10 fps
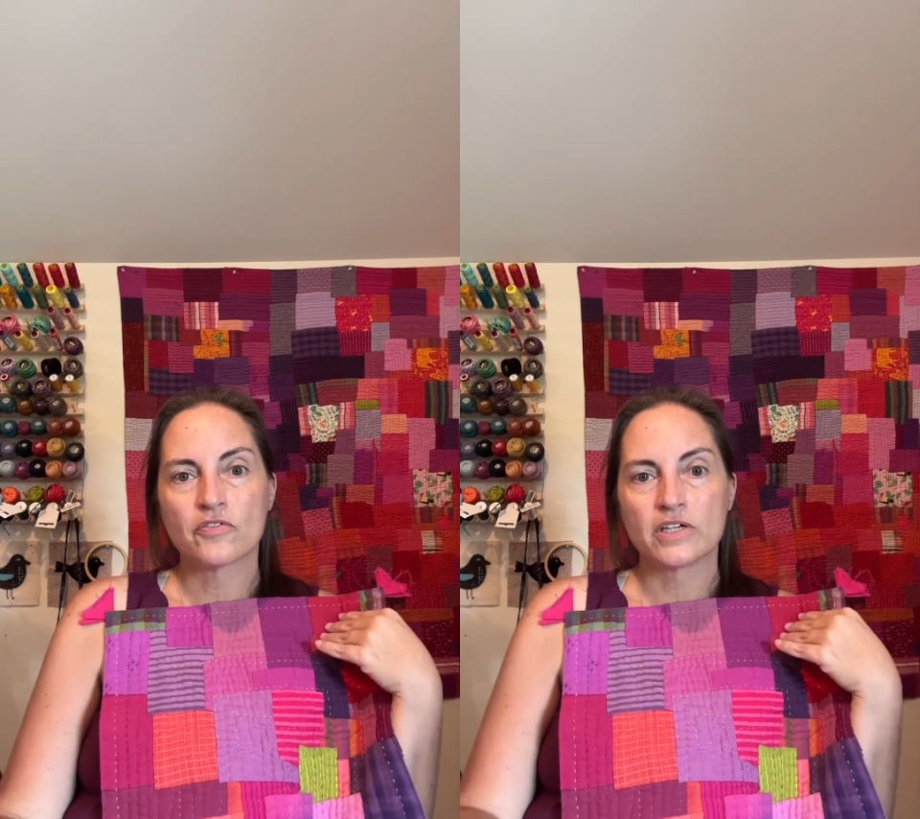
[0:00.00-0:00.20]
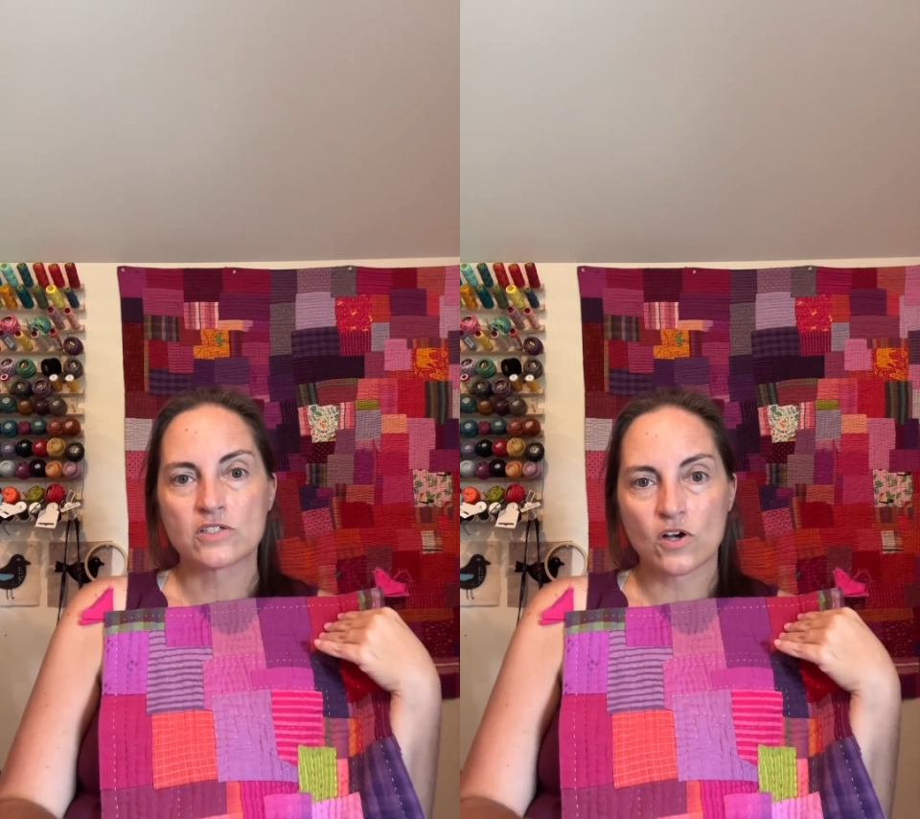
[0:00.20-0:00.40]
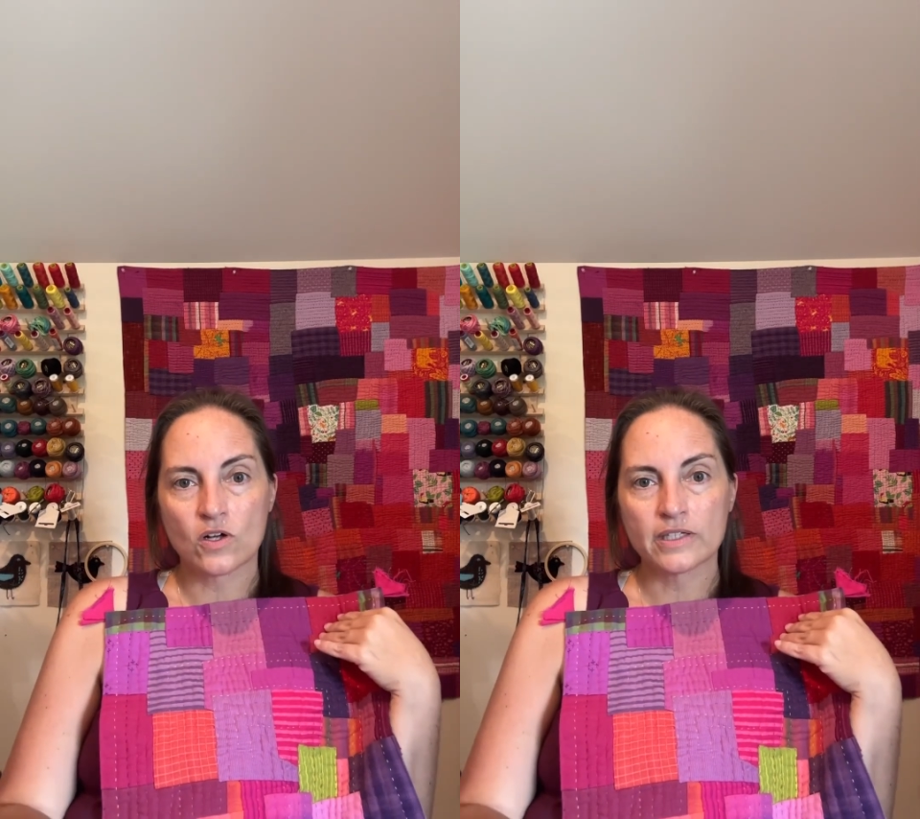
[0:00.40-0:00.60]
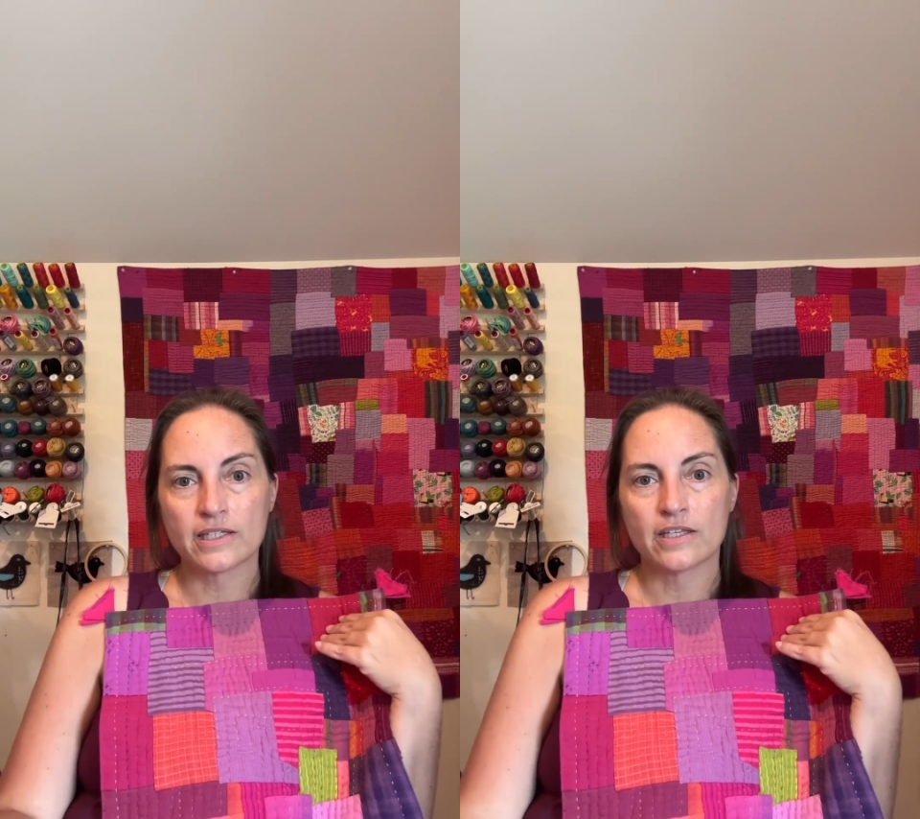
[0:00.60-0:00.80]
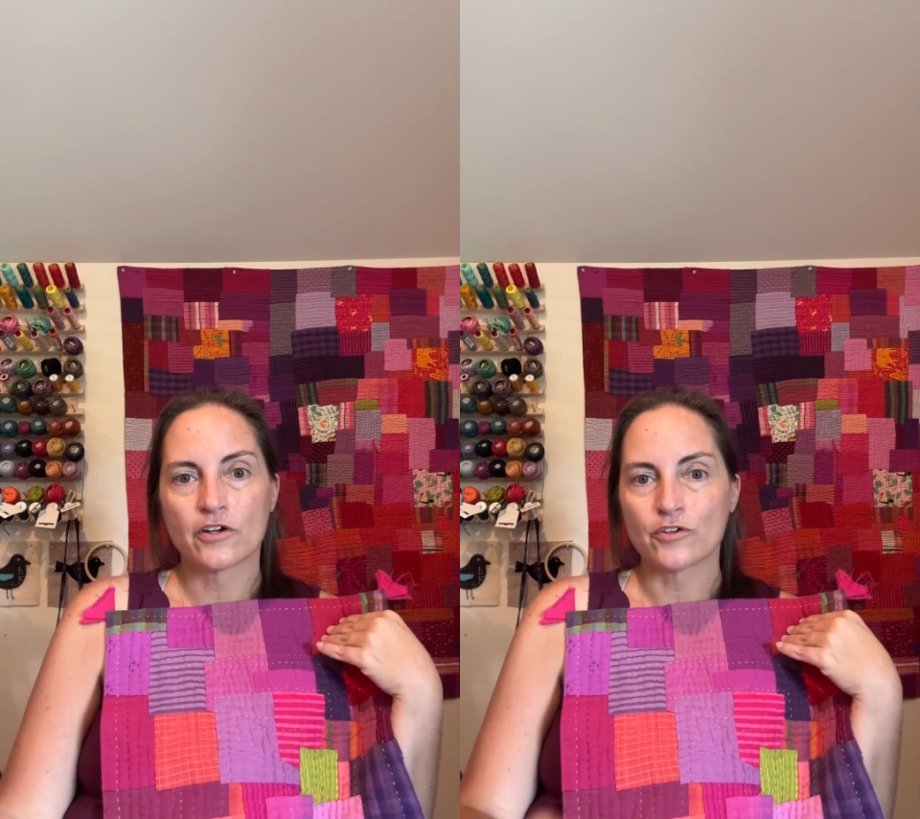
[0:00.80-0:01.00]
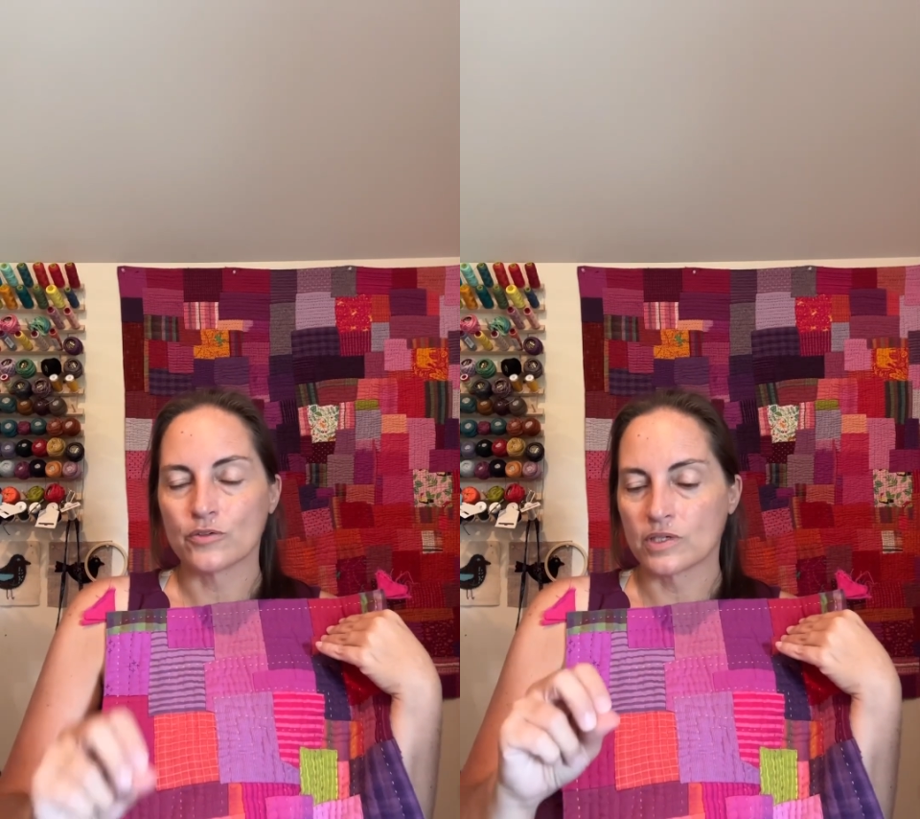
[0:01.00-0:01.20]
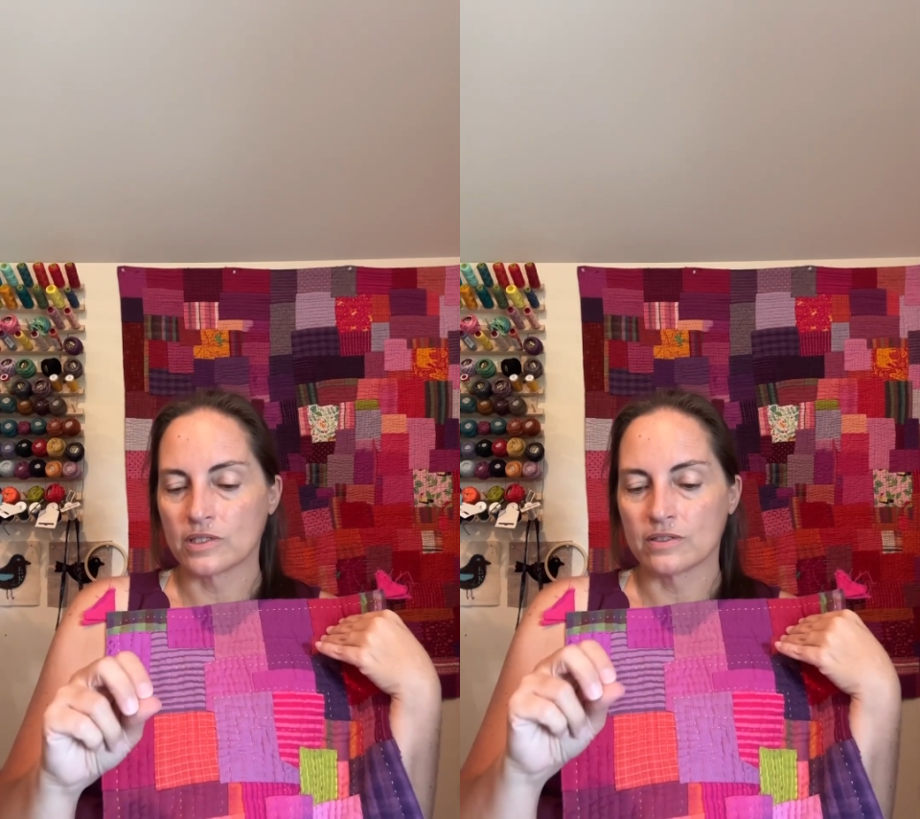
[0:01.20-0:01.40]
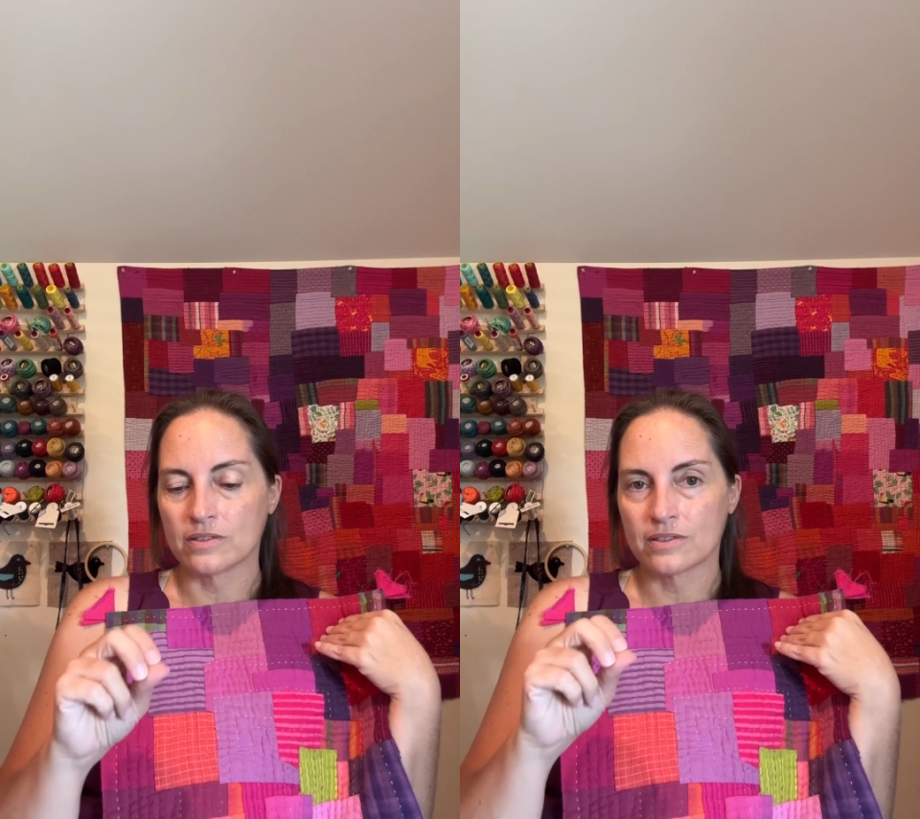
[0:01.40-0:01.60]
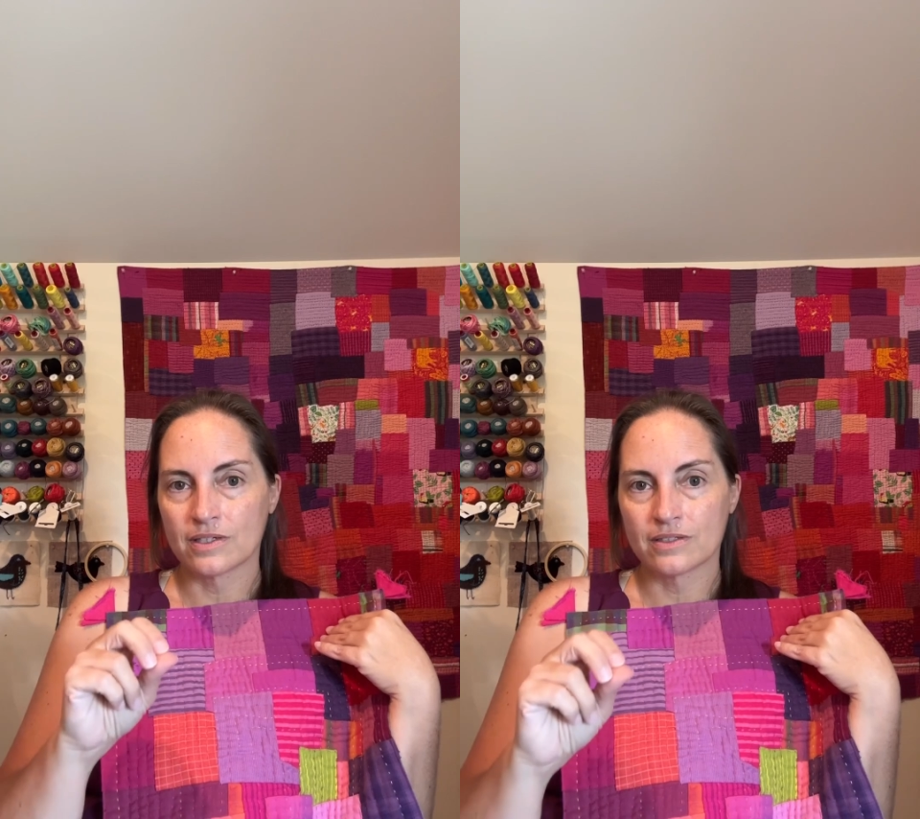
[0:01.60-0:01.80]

It's all in there. You can